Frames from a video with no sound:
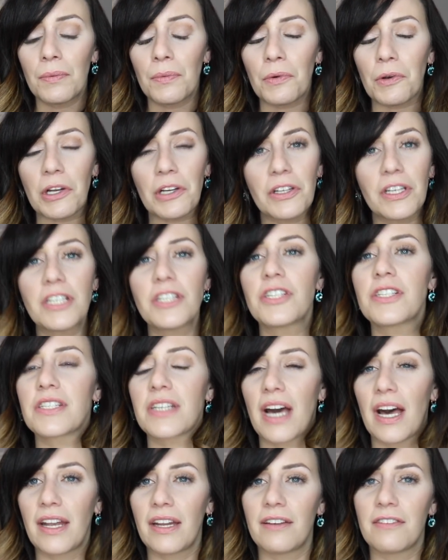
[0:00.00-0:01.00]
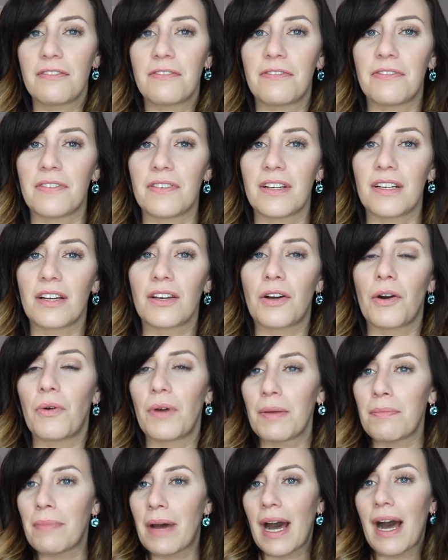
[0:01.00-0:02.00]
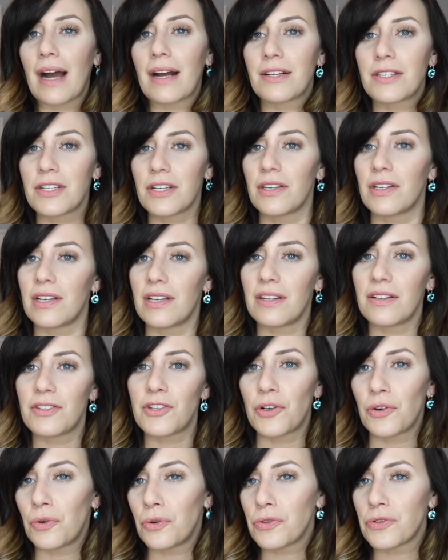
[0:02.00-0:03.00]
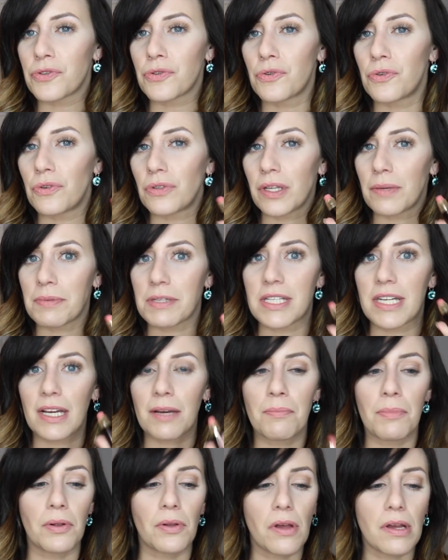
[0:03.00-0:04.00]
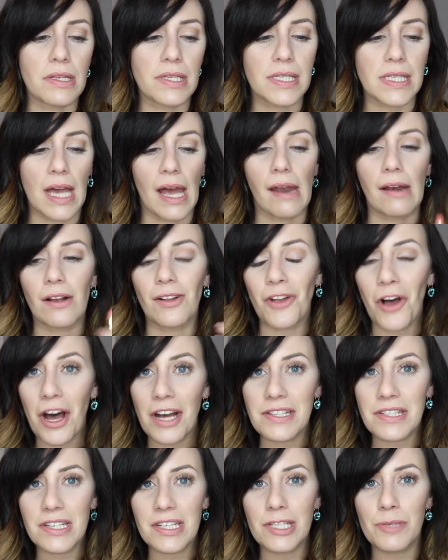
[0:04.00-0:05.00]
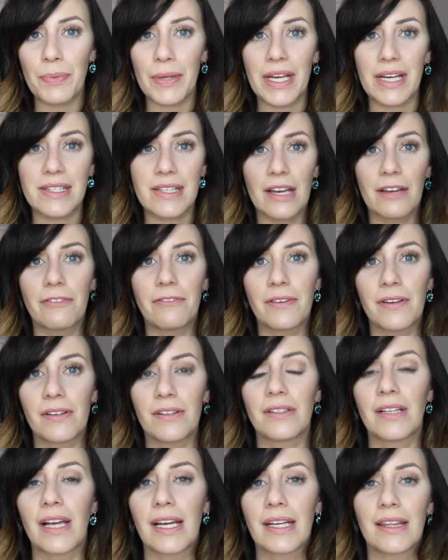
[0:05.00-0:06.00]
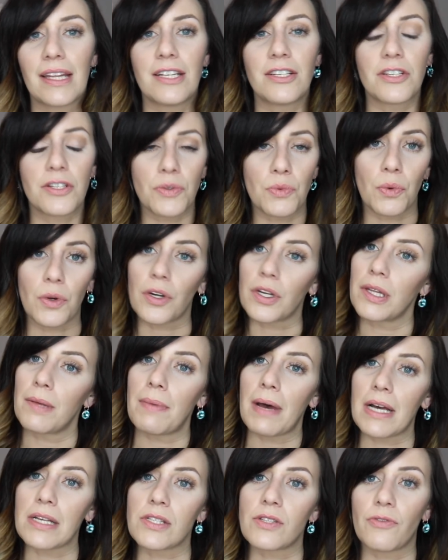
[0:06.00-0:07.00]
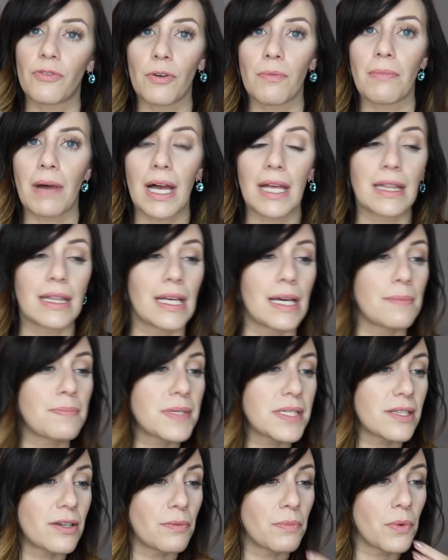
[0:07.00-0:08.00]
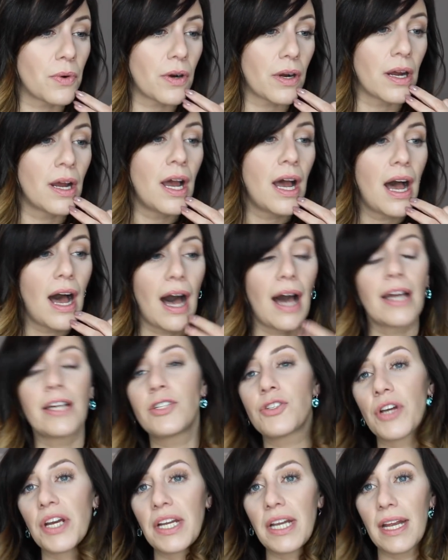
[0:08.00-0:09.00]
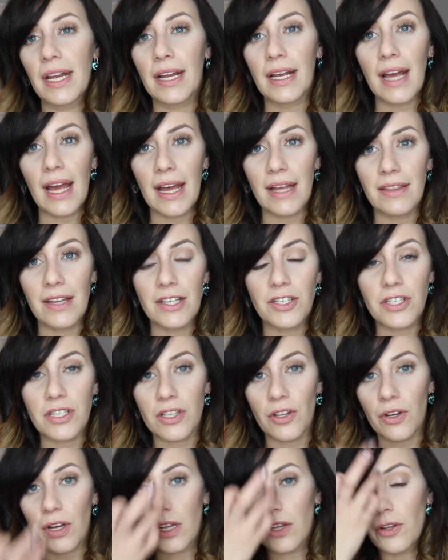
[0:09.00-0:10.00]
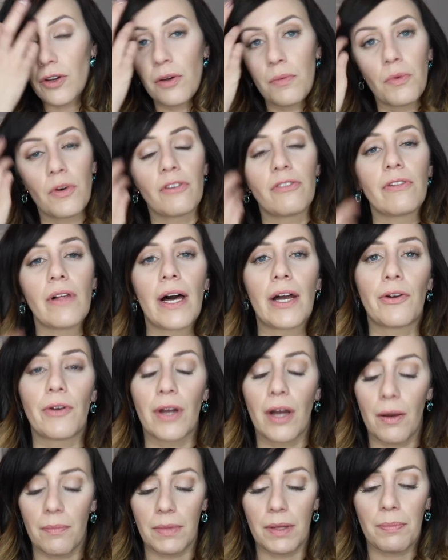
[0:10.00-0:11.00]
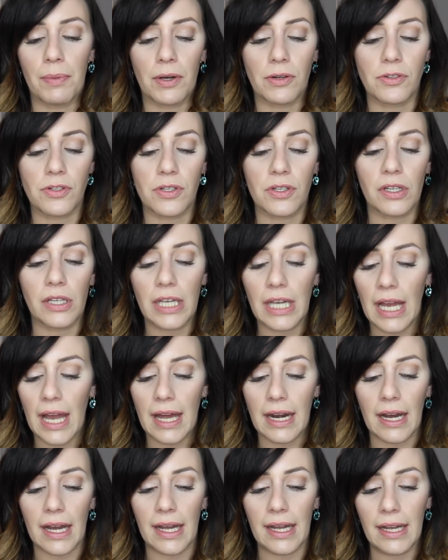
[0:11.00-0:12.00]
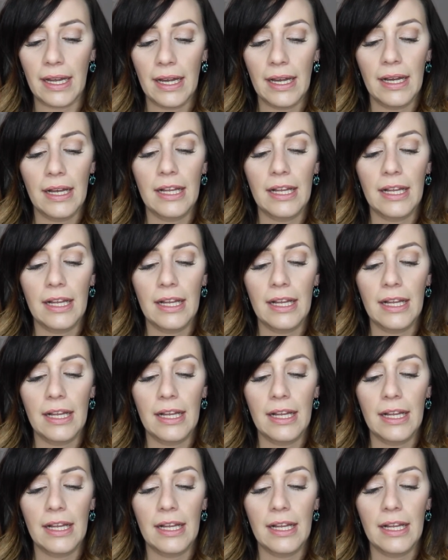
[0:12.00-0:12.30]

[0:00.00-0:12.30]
really just kind of going back to old school lipstick bullets and glosses, because I feel like they just work the best for my lips. They're more hydrating and they just look a little more flattering on me personally, and I